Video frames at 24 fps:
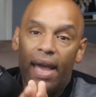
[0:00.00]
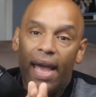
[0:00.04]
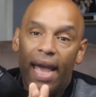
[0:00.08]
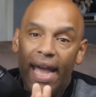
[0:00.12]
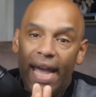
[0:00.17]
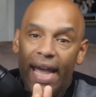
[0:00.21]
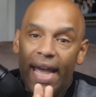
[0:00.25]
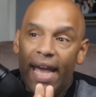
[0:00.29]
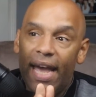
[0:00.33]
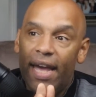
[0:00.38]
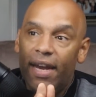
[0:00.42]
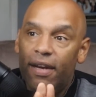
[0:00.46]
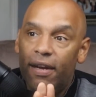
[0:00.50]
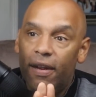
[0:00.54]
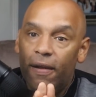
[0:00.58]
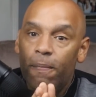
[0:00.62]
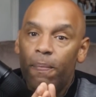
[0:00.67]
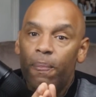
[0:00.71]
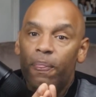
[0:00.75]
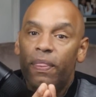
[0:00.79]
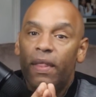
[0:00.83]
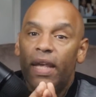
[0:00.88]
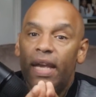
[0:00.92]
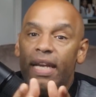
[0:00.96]
And
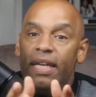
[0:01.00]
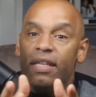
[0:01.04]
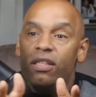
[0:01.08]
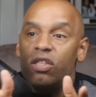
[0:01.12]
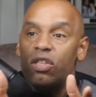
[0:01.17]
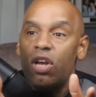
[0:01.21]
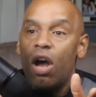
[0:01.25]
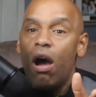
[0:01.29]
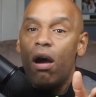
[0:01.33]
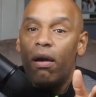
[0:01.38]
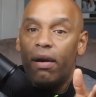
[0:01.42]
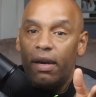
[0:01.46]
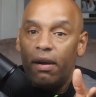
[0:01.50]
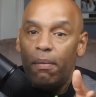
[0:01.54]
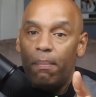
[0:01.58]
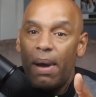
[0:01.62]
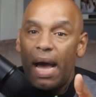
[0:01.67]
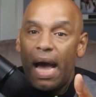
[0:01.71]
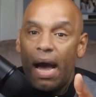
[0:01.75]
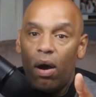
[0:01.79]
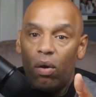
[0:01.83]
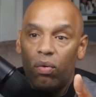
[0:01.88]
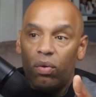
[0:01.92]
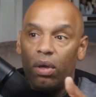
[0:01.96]
he's talking
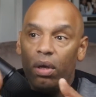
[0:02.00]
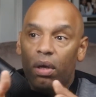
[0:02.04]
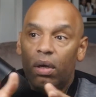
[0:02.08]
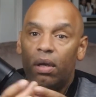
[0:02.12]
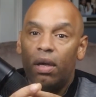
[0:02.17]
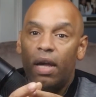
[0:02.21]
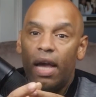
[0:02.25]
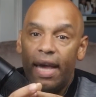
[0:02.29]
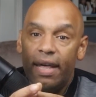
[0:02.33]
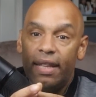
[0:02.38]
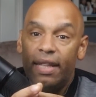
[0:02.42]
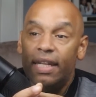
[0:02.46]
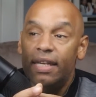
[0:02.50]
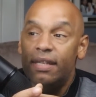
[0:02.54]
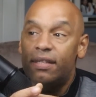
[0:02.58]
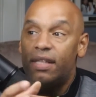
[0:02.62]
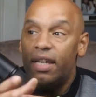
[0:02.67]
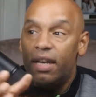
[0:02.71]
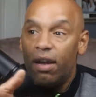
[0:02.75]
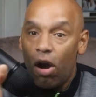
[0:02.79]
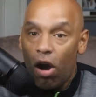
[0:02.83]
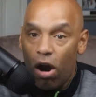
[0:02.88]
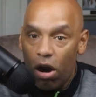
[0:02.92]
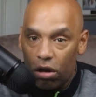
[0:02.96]
about at least
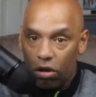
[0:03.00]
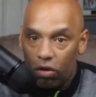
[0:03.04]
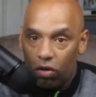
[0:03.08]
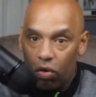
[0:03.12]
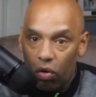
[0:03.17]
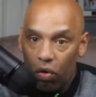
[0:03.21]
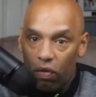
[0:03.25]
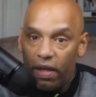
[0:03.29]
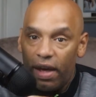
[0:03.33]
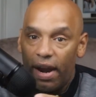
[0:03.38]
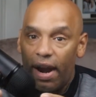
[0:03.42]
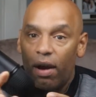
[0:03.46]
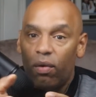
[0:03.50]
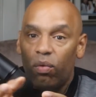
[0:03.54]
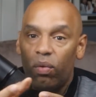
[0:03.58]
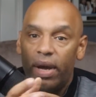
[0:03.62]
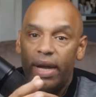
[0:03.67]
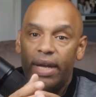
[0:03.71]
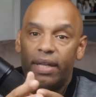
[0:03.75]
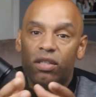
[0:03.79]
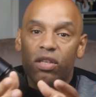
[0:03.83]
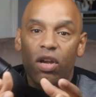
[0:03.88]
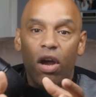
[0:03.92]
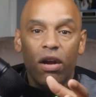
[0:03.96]
the article that I
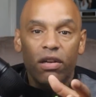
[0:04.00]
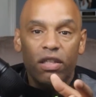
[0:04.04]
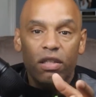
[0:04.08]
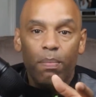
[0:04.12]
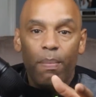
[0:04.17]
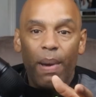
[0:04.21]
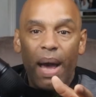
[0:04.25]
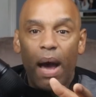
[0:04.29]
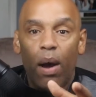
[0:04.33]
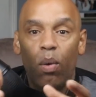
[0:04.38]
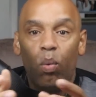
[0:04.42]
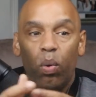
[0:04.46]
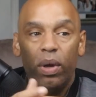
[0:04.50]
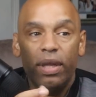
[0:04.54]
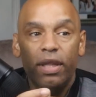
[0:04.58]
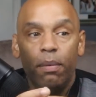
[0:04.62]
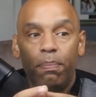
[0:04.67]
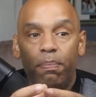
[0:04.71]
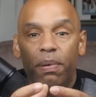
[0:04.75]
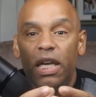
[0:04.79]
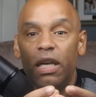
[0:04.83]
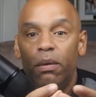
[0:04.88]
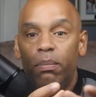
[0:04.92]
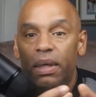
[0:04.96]
read talked about when the
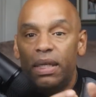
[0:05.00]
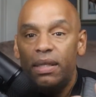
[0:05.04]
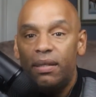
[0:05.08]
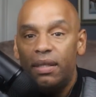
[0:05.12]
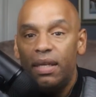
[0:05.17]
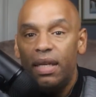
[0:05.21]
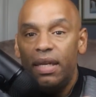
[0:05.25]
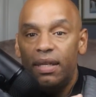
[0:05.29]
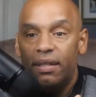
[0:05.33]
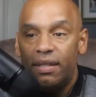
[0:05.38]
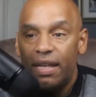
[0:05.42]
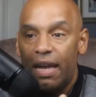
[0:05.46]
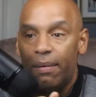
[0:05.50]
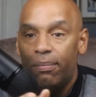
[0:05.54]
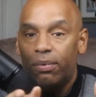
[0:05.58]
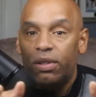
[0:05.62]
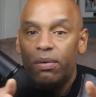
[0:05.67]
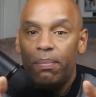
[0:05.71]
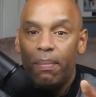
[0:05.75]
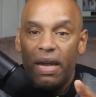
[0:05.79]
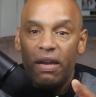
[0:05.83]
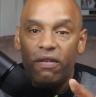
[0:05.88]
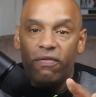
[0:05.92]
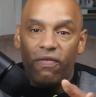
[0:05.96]
PBC is able
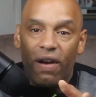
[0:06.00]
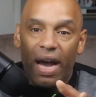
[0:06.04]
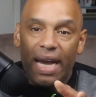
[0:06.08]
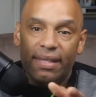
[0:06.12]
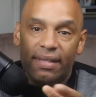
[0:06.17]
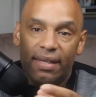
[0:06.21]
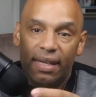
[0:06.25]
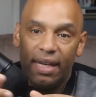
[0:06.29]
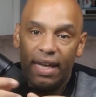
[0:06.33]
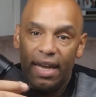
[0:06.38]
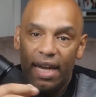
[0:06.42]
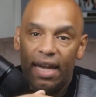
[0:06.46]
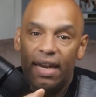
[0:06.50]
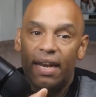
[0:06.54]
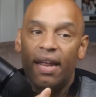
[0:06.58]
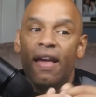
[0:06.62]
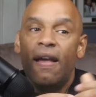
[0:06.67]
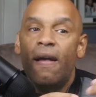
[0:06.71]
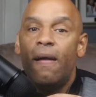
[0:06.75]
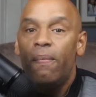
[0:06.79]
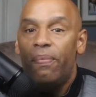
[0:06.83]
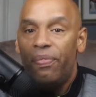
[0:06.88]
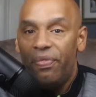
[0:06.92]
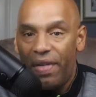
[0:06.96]
to make fights again,
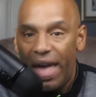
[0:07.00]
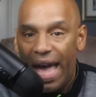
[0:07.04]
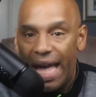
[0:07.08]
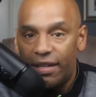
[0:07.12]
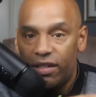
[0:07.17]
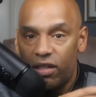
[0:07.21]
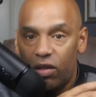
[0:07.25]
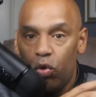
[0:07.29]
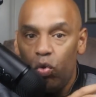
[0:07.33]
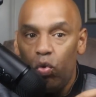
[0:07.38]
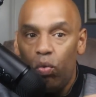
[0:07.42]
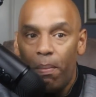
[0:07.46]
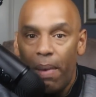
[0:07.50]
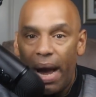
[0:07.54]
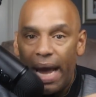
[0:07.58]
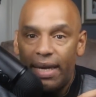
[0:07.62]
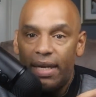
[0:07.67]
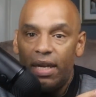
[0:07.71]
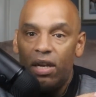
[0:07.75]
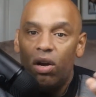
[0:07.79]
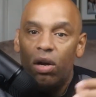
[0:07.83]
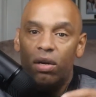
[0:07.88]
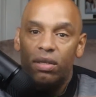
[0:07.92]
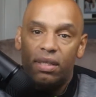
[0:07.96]
that's who
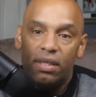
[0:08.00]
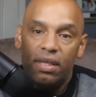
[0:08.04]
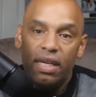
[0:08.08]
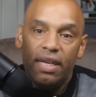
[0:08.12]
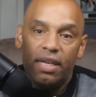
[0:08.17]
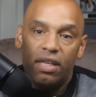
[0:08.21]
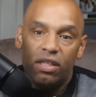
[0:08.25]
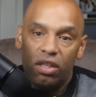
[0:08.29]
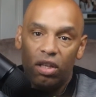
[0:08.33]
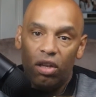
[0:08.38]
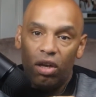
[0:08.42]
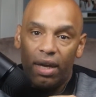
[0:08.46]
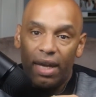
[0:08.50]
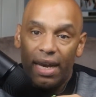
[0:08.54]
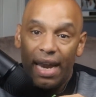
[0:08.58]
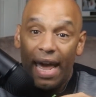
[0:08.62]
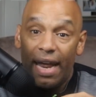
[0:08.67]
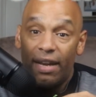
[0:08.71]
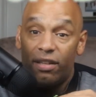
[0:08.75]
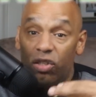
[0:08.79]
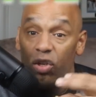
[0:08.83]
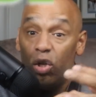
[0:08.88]
Mikey Garcia is looking at.